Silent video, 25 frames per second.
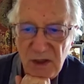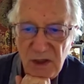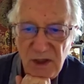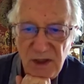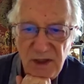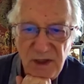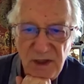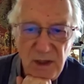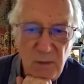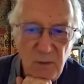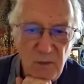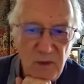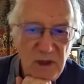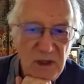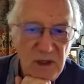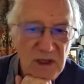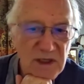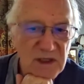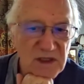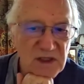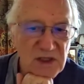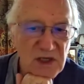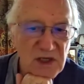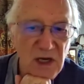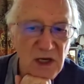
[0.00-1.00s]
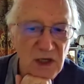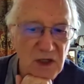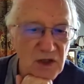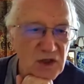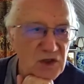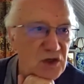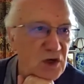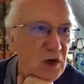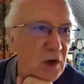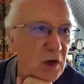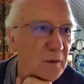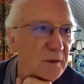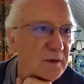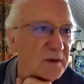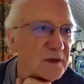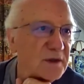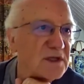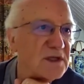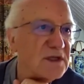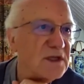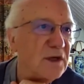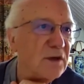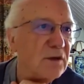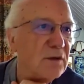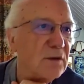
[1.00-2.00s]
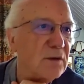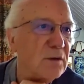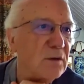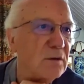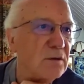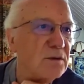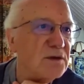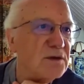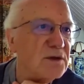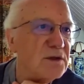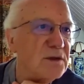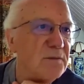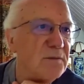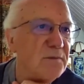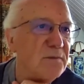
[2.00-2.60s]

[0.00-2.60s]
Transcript: then we can start drawing circles.